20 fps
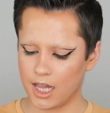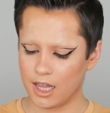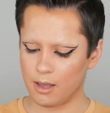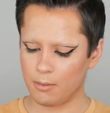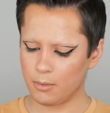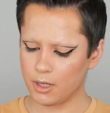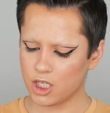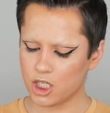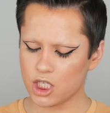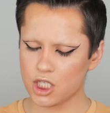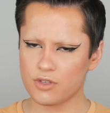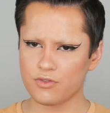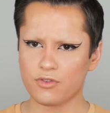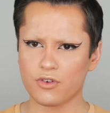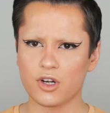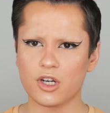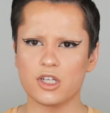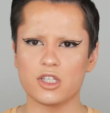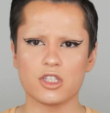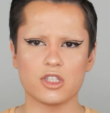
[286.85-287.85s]
Let me just
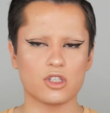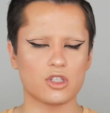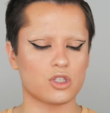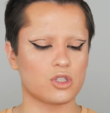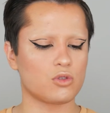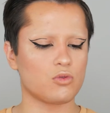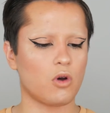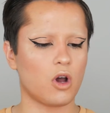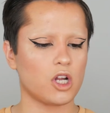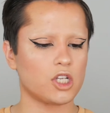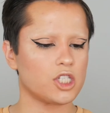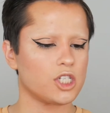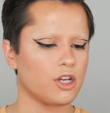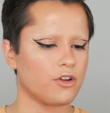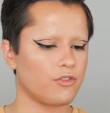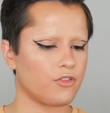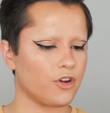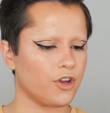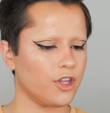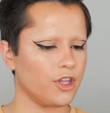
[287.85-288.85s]
first swatch it
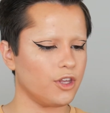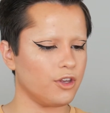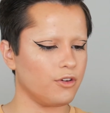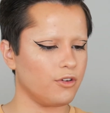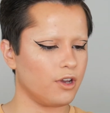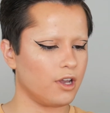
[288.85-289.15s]
for you